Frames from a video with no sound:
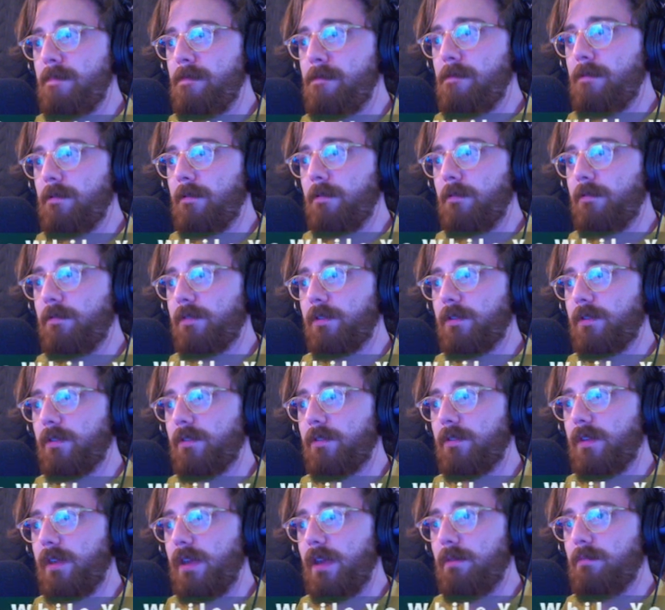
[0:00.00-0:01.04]
Over
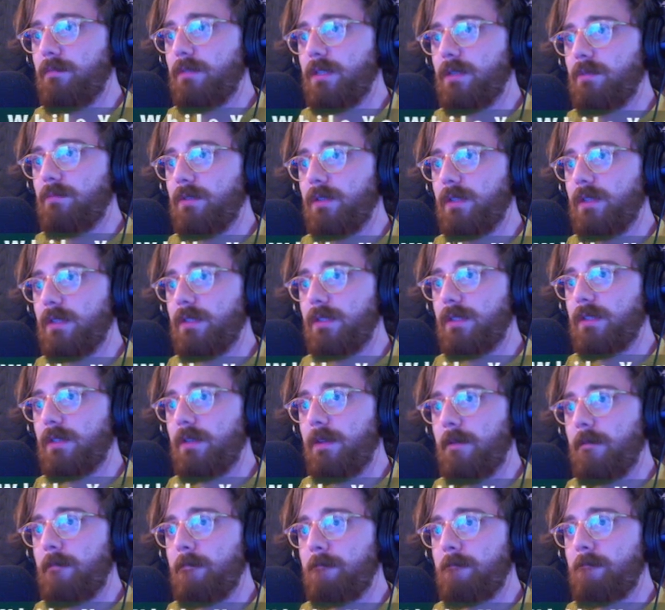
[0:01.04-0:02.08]
the empty, please.
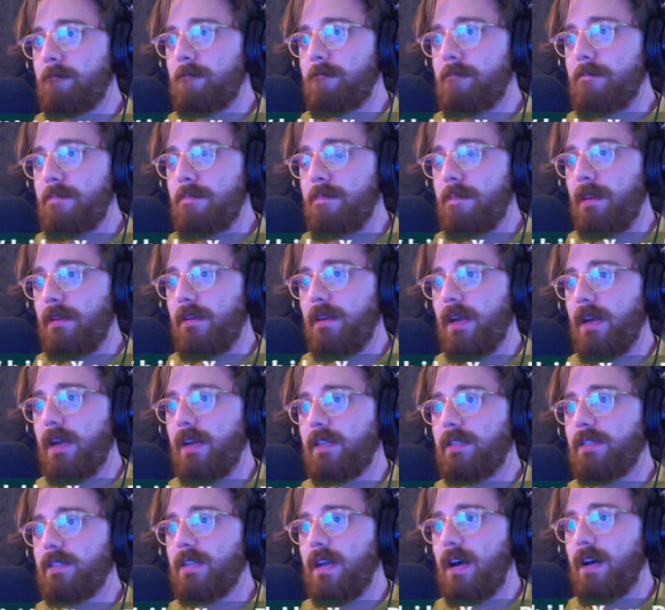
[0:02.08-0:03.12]
Yeah,
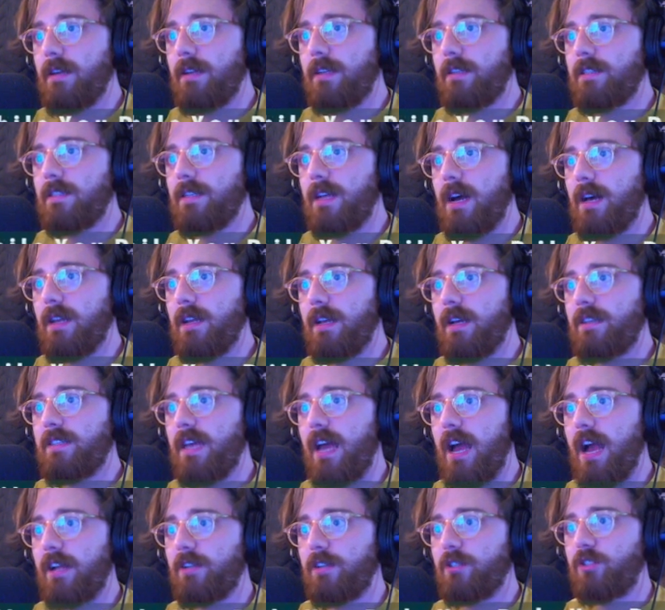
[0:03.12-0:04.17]
it's not
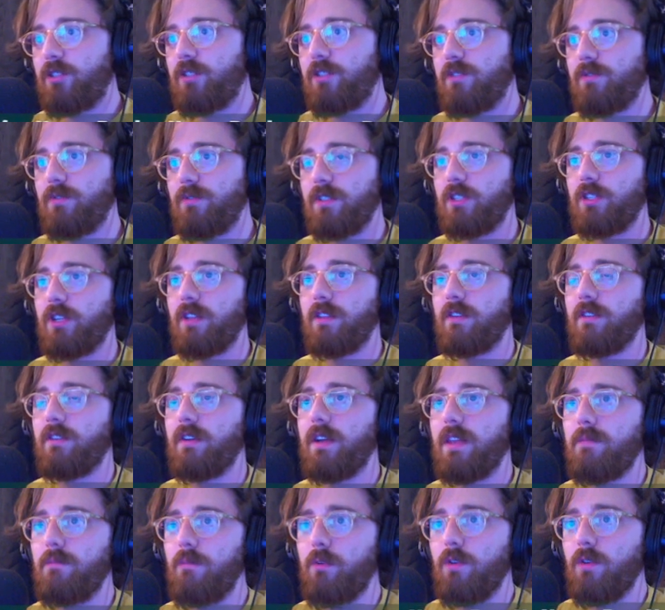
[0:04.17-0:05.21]
attached to each other
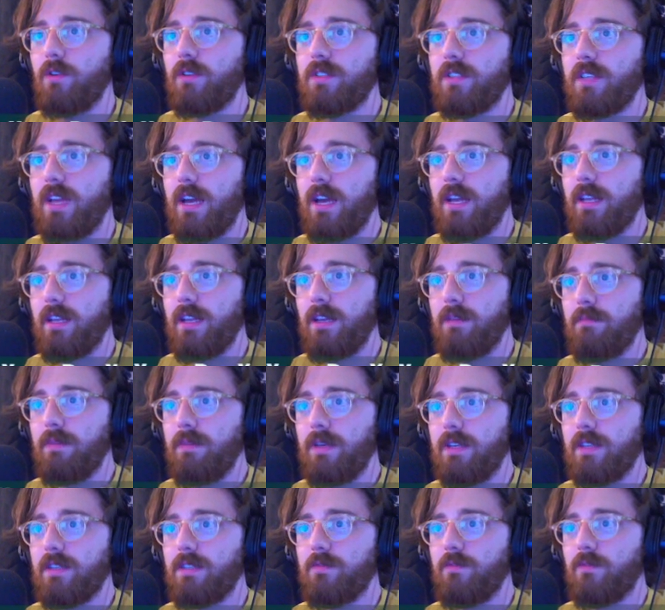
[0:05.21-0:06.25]
anymore, sadly,
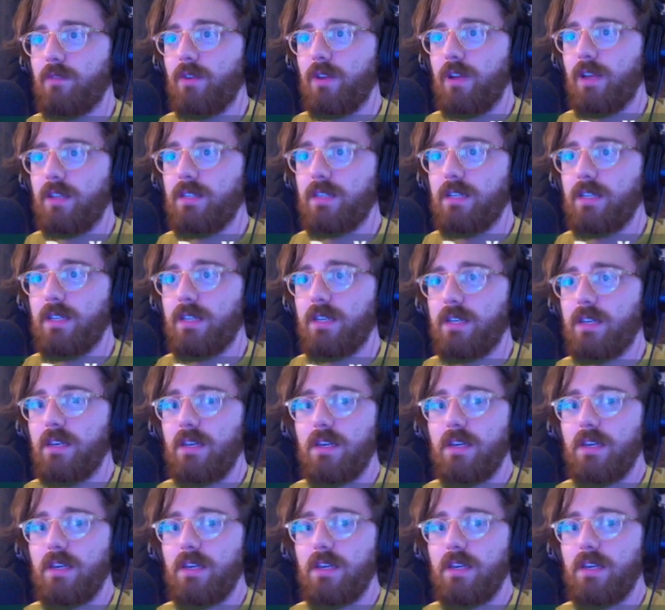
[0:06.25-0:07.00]
because of what I did.